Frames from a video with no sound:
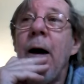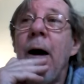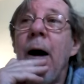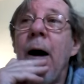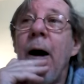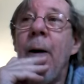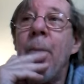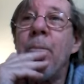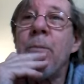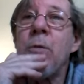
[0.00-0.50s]

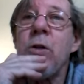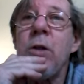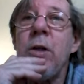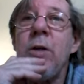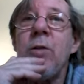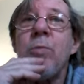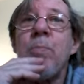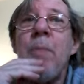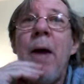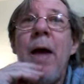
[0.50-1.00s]
Um,
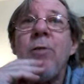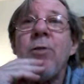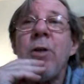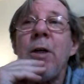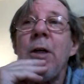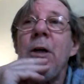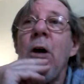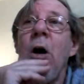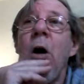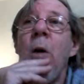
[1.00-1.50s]
she's
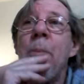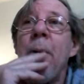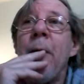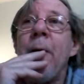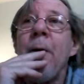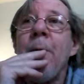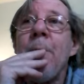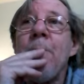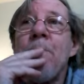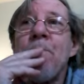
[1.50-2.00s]
basically
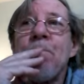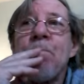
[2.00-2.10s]
hoping.